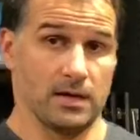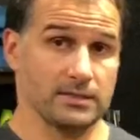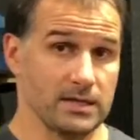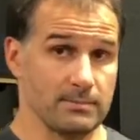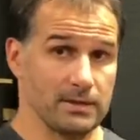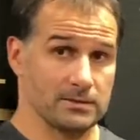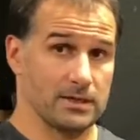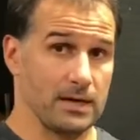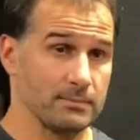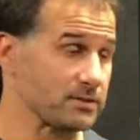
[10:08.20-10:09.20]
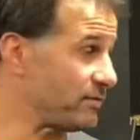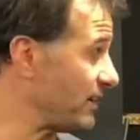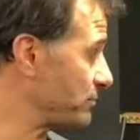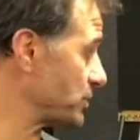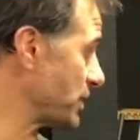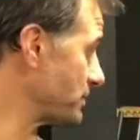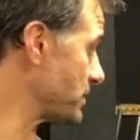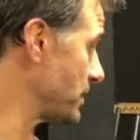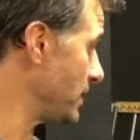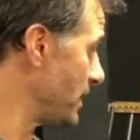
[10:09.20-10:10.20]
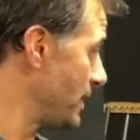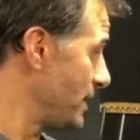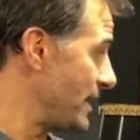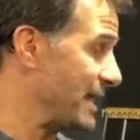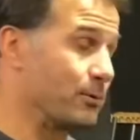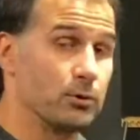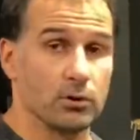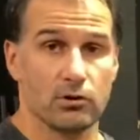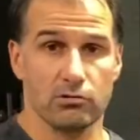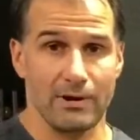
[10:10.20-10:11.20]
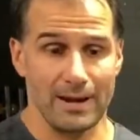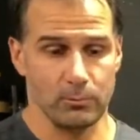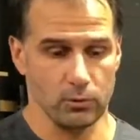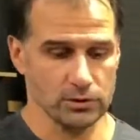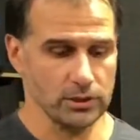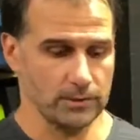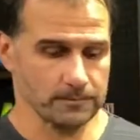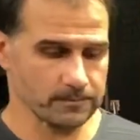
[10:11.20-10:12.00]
10 mountain climbers, 5 push-ups. And then we do a crab walk. So